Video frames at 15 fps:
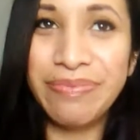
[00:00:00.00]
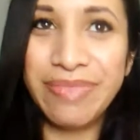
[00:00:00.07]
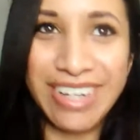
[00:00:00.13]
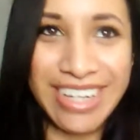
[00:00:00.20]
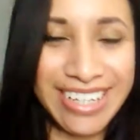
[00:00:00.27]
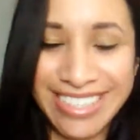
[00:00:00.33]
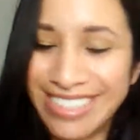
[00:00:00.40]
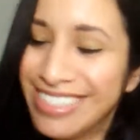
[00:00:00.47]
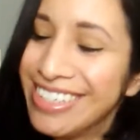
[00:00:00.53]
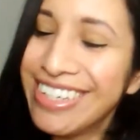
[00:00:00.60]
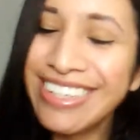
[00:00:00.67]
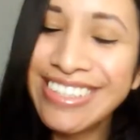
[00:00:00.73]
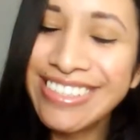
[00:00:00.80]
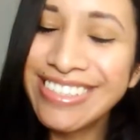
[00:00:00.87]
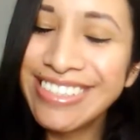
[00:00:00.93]
But
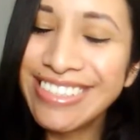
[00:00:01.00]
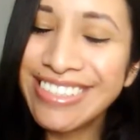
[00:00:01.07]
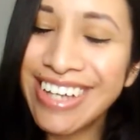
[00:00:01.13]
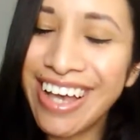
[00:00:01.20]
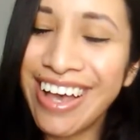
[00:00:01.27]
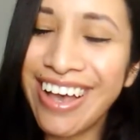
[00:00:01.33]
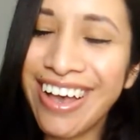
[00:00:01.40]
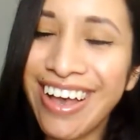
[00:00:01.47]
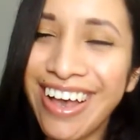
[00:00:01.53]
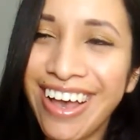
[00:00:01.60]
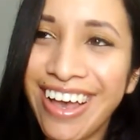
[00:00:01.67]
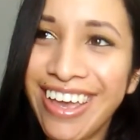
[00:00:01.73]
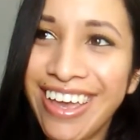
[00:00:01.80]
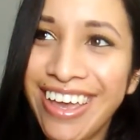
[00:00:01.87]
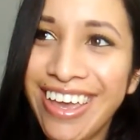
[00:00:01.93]

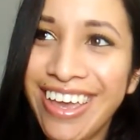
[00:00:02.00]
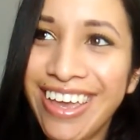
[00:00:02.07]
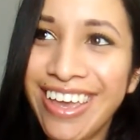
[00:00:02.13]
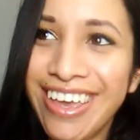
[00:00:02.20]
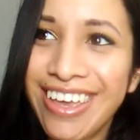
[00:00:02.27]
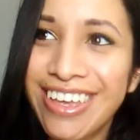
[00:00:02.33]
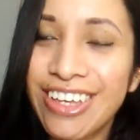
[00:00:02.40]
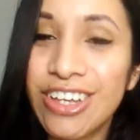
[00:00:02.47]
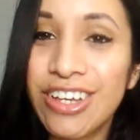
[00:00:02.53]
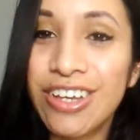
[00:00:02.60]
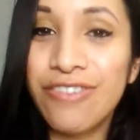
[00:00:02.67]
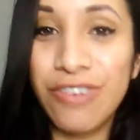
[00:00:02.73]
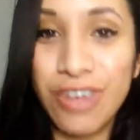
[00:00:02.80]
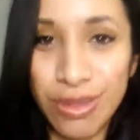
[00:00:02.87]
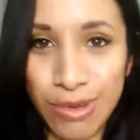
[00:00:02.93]
I,
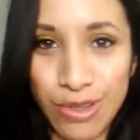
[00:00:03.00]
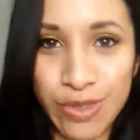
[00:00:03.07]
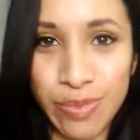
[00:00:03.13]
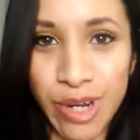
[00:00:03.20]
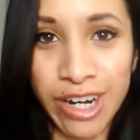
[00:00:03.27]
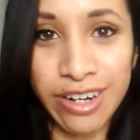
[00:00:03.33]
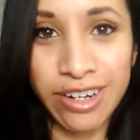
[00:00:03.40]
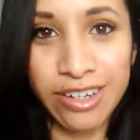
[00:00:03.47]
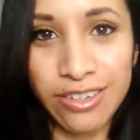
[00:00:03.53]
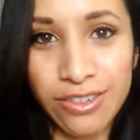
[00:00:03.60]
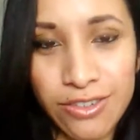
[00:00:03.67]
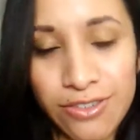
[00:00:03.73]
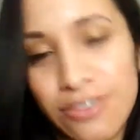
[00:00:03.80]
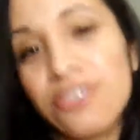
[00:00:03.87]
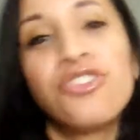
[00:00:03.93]
for the most part,
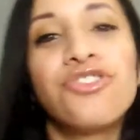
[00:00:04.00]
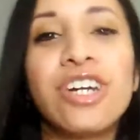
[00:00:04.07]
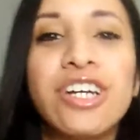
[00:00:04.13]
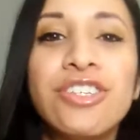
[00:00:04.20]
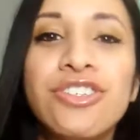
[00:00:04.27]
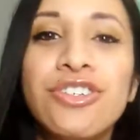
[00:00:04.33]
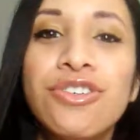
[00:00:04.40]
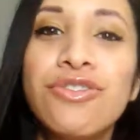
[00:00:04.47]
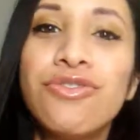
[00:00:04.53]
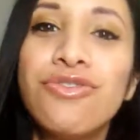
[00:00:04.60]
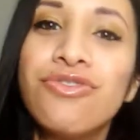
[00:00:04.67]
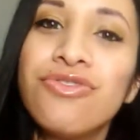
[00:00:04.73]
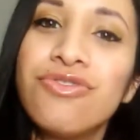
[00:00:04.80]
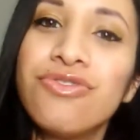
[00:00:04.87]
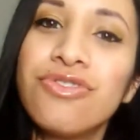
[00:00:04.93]
try
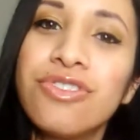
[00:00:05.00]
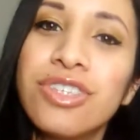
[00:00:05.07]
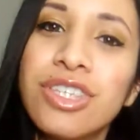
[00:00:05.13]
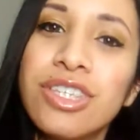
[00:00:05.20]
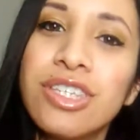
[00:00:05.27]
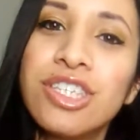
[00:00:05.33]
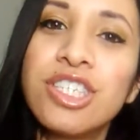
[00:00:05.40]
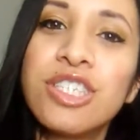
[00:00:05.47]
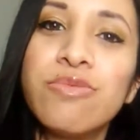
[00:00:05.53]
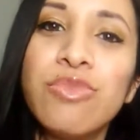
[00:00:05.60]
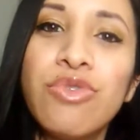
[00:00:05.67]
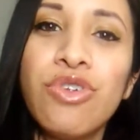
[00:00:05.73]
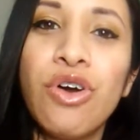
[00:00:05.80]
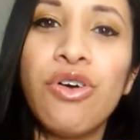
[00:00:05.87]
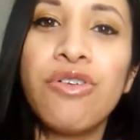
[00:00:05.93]
to
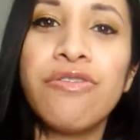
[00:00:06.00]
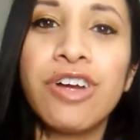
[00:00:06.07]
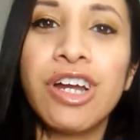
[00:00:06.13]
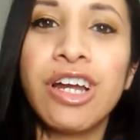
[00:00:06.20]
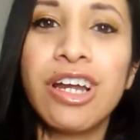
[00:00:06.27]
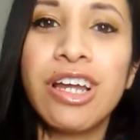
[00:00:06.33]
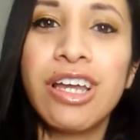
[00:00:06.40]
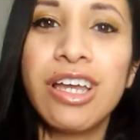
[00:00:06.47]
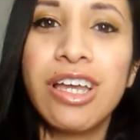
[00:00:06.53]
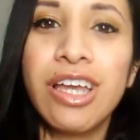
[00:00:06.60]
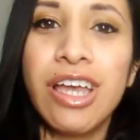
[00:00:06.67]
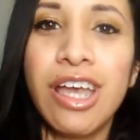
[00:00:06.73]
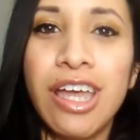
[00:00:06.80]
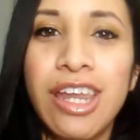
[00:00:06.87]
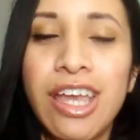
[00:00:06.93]
smooth over
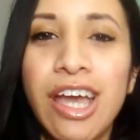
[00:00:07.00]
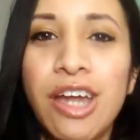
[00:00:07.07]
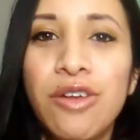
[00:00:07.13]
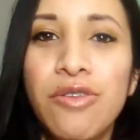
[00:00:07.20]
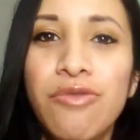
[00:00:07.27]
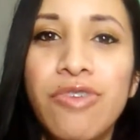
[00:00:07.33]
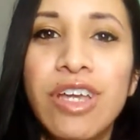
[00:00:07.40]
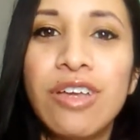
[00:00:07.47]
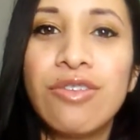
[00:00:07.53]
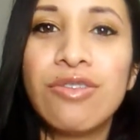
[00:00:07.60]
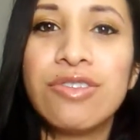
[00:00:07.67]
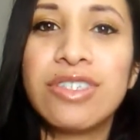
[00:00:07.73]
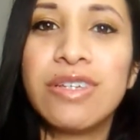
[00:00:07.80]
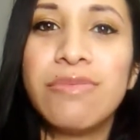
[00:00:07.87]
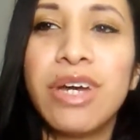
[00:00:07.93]
any kind of
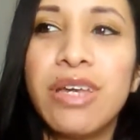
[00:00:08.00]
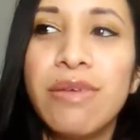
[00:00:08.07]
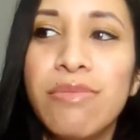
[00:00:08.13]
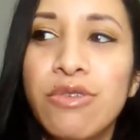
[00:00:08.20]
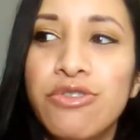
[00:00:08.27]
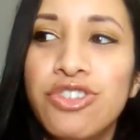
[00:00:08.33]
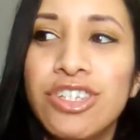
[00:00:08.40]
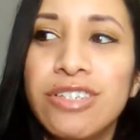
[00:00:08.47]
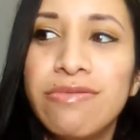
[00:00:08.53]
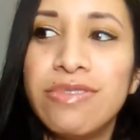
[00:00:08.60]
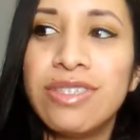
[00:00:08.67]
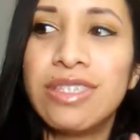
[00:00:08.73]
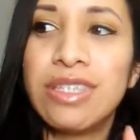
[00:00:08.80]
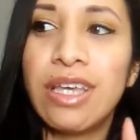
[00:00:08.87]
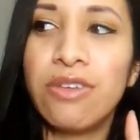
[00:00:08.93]
wrinkles in my
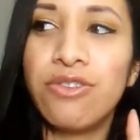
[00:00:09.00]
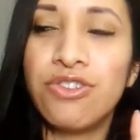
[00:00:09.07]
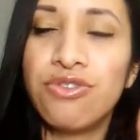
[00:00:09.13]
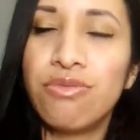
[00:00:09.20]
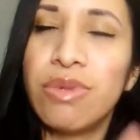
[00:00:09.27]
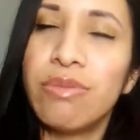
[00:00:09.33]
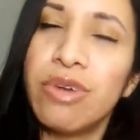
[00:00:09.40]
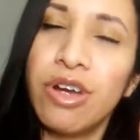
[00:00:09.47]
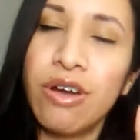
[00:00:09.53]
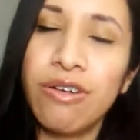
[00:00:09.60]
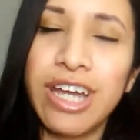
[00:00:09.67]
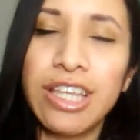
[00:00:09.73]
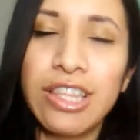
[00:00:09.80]
emotions and just remember, all